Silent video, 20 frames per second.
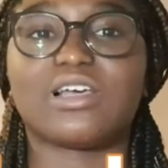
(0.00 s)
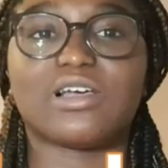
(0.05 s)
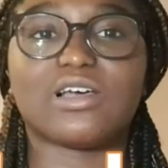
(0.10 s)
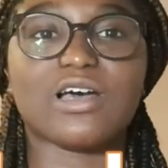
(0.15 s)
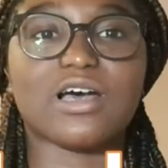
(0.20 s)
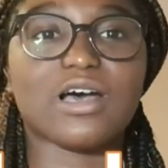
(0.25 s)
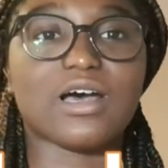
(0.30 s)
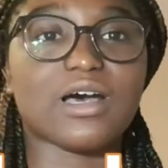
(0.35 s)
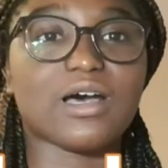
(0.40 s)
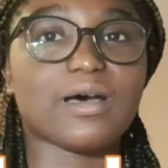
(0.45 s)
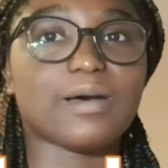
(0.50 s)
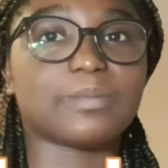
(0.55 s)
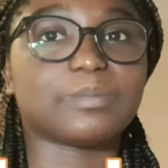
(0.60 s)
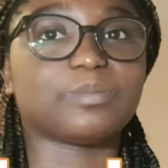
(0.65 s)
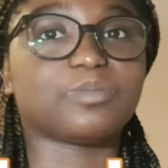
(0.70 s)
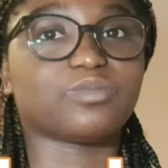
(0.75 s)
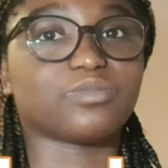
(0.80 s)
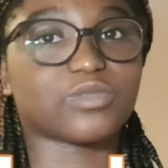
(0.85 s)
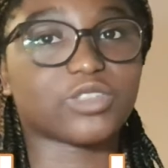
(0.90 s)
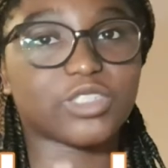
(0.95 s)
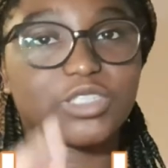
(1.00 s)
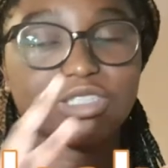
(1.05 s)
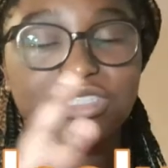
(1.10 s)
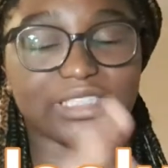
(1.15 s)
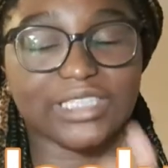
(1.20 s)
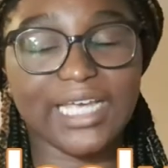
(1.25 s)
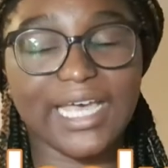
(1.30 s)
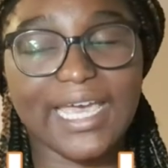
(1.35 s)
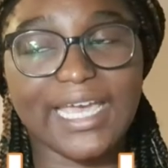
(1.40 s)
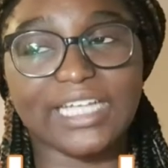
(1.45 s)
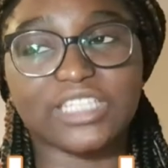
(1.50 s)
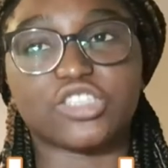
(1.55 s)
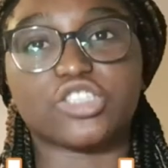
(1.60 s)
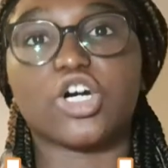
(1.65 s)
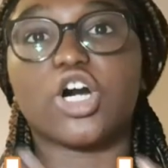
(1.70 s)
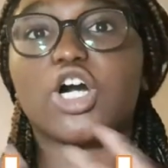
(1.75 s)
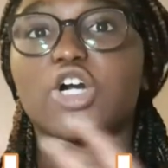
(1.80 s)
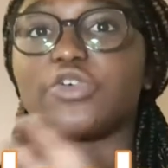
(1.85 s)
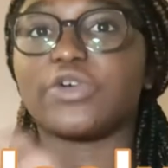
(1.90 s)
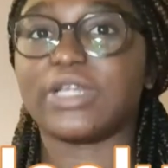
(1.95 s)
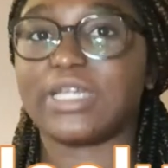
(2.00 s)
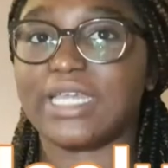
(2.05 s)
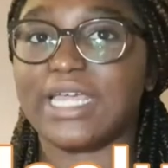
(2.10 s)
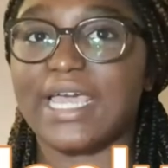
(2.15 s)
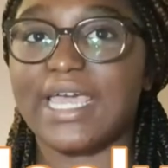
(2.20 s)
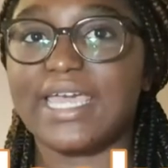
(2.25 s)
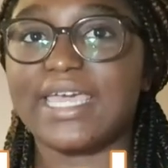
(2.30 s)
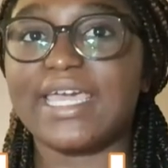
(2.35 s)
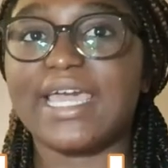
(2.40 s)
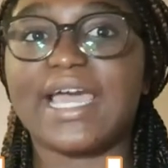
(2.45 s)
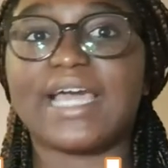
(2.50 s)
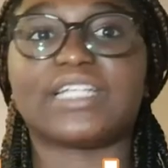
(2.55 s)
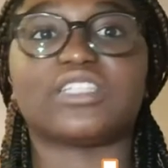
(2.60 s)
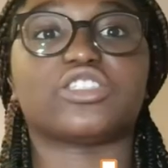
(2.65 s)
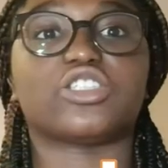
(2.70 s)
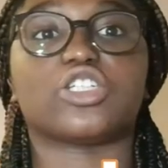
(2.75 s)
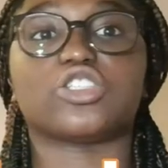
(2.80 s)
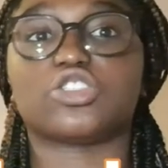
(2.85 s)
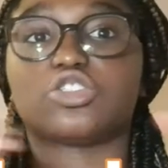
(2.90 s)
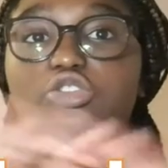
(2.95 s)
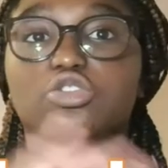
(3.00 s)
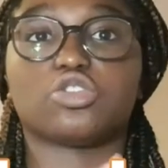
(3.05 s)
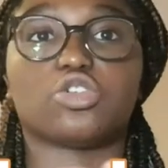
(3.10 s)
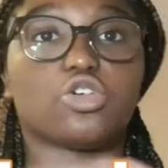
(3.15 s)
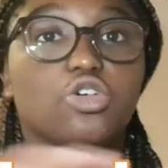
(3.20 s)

contains RNA and doesn't